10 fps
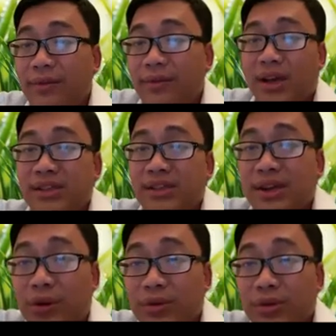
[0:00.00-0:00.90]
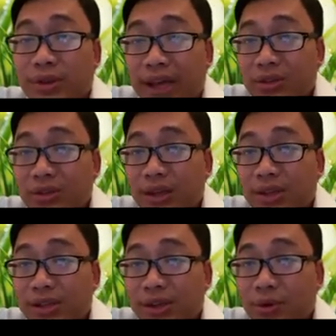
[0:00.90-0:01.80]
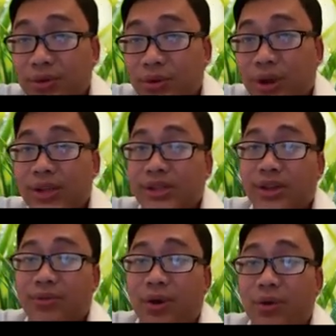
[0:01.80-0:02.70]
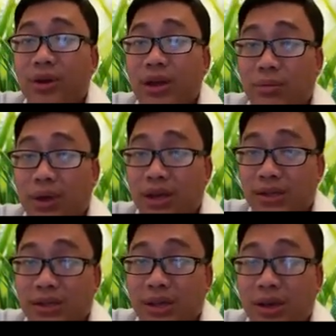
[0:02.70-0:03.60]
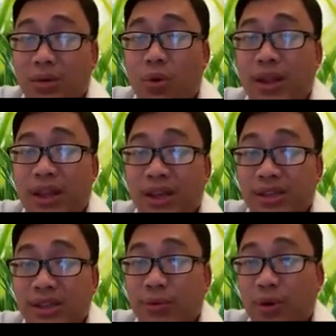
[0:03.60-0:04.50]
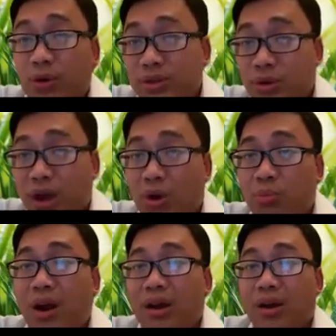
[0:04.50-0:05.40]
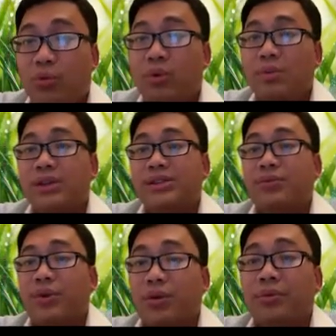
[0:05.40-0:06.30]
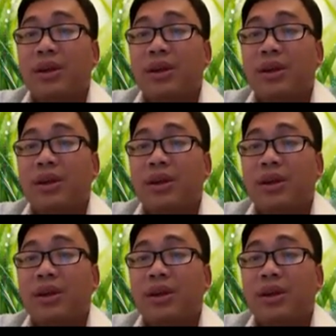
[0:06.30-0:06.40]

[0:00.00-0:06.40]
you plug 0 into the x squared, 0 squared is 0, because one thing is 0, so the whole product will be 0.